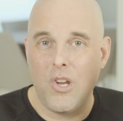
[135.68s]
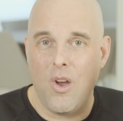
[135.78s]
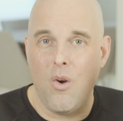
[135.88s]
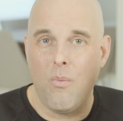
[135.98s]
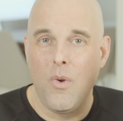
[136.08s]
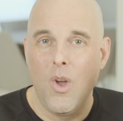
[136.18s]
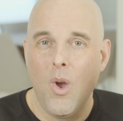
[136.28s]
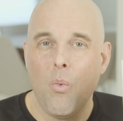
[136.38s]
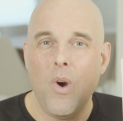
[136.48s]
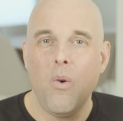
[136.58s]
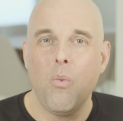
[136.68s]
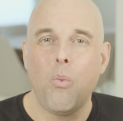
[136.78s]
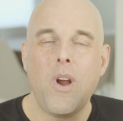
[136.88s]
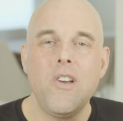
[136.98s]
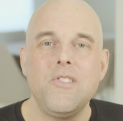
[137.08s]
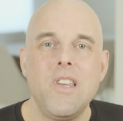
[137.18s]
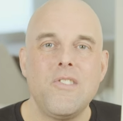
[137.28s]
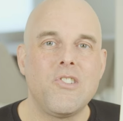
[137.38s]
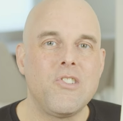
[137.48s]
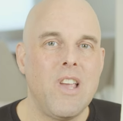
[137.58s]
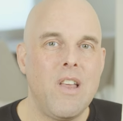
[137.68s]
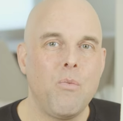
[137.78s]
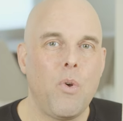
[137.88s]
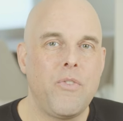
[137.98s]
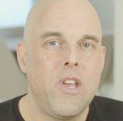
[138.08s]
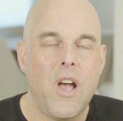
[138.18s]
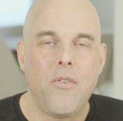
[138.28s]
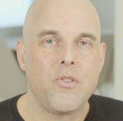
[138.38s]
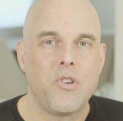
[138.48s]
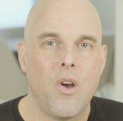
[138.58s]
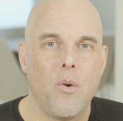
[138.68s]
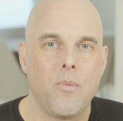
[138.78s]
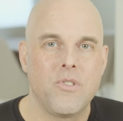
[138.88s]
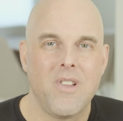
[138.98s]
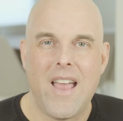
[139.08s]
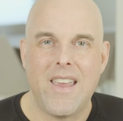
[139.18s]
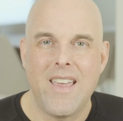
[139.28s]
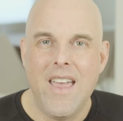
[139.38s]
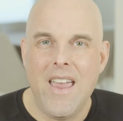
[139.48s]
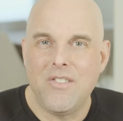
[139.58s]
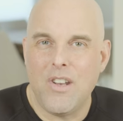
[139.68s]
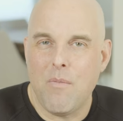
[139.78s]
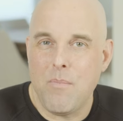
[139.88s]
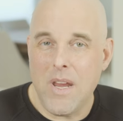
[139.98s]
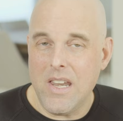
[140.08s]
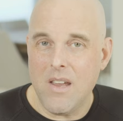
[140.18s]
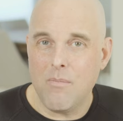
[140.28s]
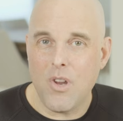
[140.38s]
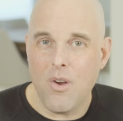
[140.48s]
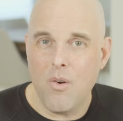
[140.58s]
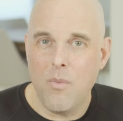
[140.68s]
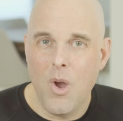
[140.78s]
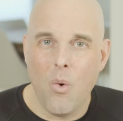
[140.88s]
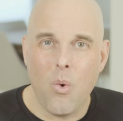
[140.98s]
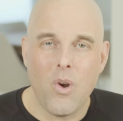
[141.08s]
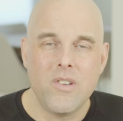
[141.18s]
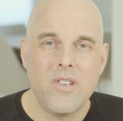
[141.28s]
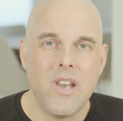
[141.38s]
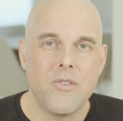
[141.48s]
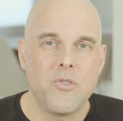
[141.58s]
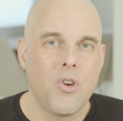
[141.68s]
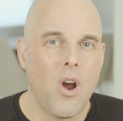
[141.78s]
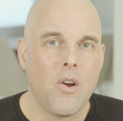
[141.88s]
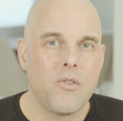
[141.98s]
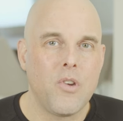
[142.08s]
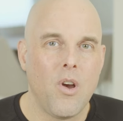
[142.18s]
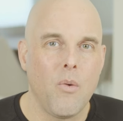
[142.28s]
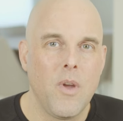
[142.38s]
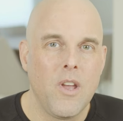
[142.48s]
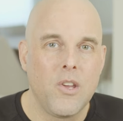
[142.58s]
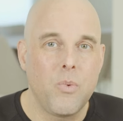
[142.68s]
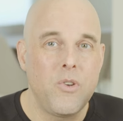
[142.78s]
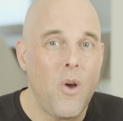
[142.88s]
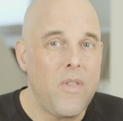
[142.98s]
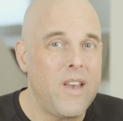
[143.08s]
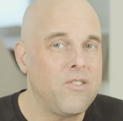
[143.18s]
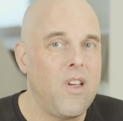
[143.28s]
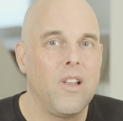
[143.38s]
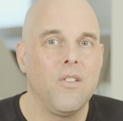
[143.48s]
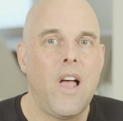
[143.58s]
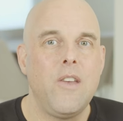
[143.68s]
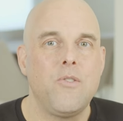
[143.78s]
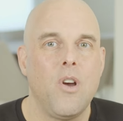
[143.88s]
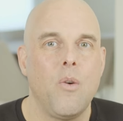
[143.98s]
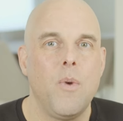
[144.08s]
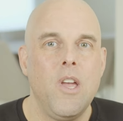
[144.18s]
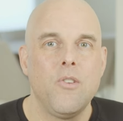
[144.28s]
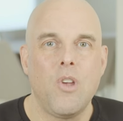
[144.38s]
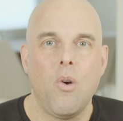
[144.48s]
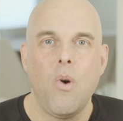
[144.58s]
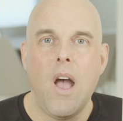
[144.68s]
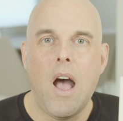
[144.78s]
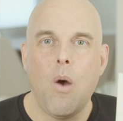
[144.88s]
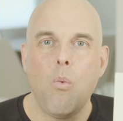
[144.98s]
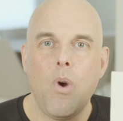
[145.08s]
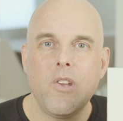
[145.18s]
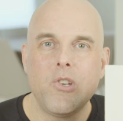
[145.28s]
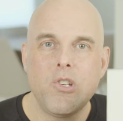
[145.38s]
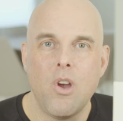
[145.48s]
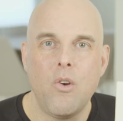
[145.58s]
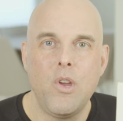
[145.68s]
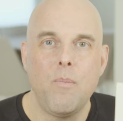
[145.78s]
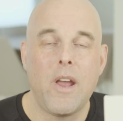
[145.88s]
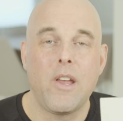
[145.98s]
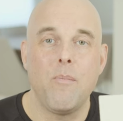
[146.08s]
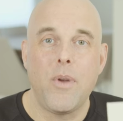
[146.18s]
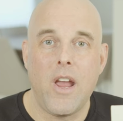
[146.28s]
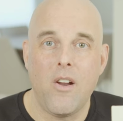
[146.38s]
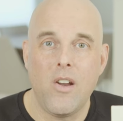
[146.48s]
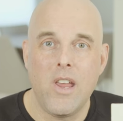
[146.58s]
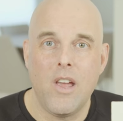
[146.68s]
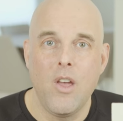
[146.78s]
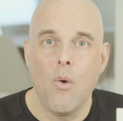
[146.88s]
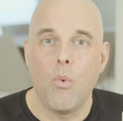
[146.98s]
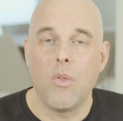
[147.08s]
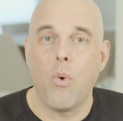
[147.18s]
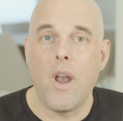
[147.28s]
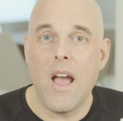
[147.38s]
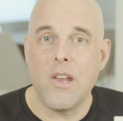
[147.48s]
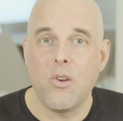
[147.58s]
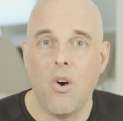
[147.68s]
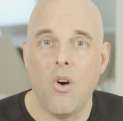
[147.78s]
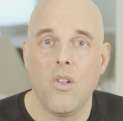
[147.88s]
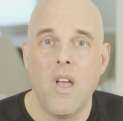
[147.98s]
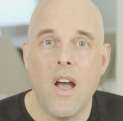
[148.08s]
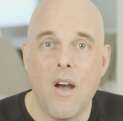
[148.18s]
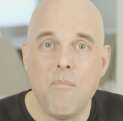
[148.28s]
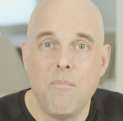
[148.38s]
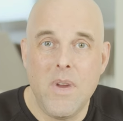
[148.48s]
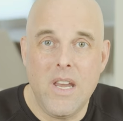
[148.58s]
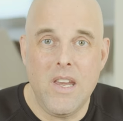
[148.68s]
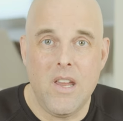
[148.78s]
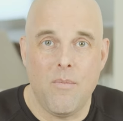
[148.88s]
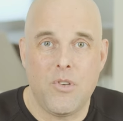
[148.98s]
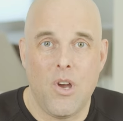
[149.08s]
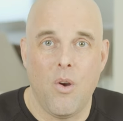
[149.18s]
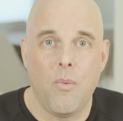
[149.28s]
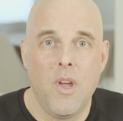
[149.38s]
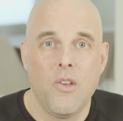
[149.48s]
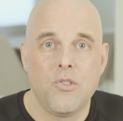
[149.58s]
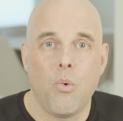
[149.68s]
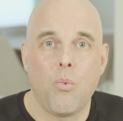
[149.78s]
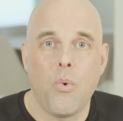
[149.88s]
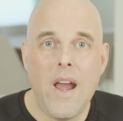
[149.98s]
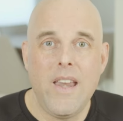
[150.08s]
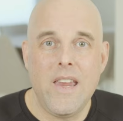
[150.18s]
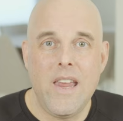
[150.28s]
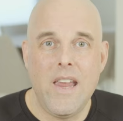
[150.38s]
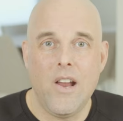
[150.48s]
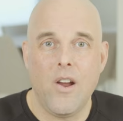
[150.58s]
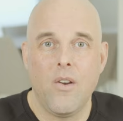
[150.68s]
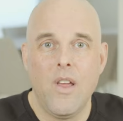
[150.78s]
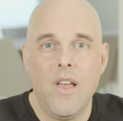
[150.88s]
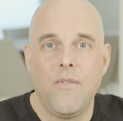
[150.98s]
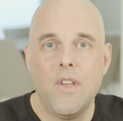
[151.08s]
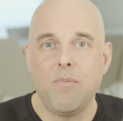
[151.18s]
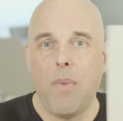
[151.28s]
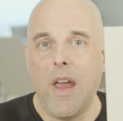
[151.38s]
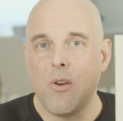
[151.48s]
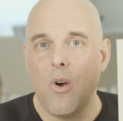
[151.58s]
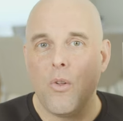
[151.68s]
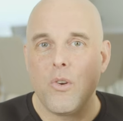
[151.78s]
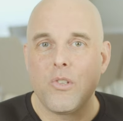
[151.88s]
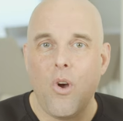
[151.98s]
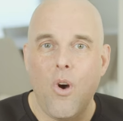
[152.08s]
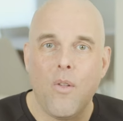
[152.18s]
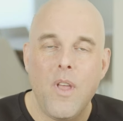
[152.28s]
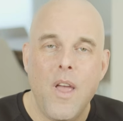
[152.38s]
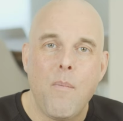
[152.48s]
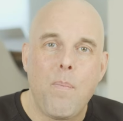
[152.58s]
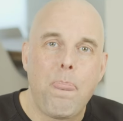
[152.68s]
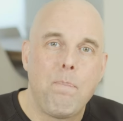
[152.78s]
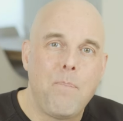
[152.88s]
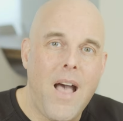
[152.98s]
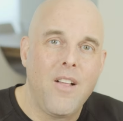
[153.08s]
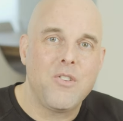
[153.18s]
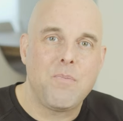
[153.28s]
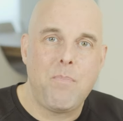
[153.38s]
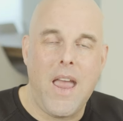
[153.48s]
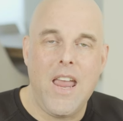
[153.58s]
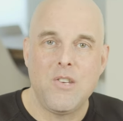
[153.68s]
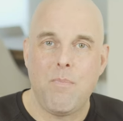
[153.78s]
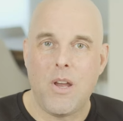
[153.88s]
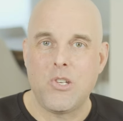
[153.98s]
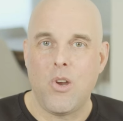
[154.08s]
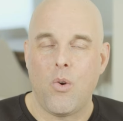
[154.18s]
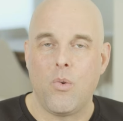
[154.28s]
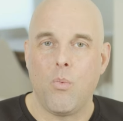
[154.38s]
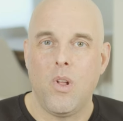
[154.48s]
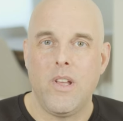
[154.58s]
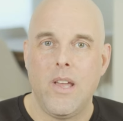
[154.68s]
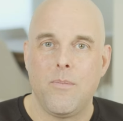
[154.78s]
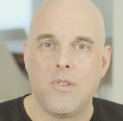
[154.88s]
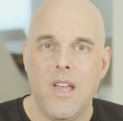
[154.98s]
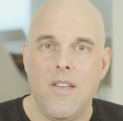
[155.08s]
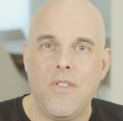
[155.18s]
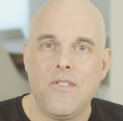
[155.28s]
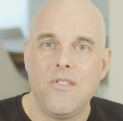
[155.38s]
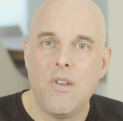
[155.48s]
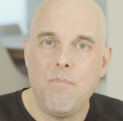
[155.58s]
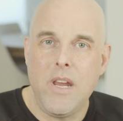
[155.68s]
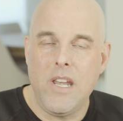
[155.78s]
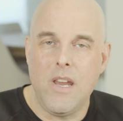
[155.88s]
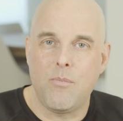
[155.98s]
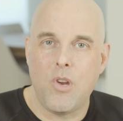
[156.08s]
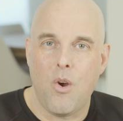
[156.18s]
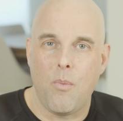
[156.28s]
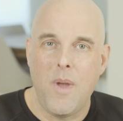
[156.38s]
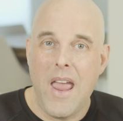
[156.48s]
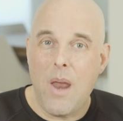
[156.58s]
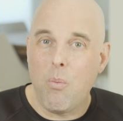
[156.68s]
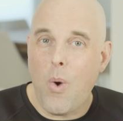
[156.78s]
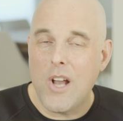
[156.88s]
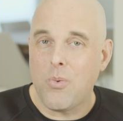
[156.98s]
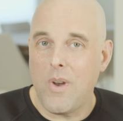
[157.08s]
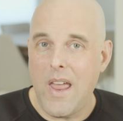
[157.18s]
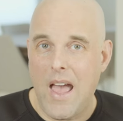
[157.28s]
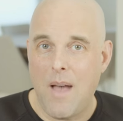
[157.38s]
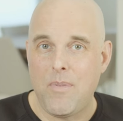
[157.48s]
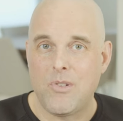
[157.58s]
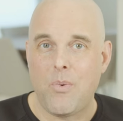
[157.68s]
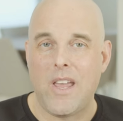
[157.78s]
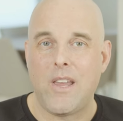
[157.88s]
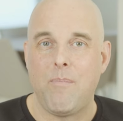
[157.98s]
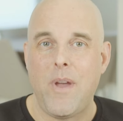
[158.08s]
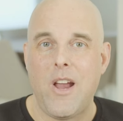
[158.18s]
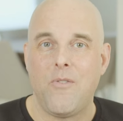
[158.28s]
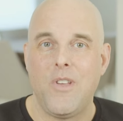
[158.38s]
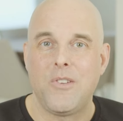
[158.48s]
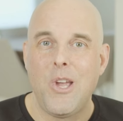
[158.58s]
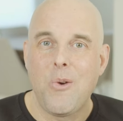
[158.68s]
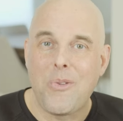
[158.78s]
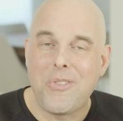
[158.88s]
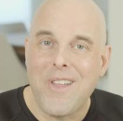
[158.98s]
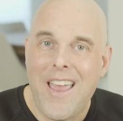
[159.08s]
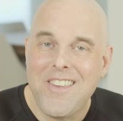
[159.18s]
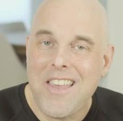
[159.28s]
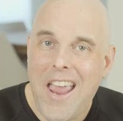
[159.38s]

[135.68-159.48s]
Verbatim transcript: taupe, well, where does it sit with the other taupes? Like, is it a medium taupe or is it a dark taupe? Because we know that it's not a light taupe. So I want to show you by comparing it with what I call a medium taupe. So right here, this paint color is called Balanced Beige by Sherwin Williams. This is a medium taupe. And watch what happens when I compare this with Lace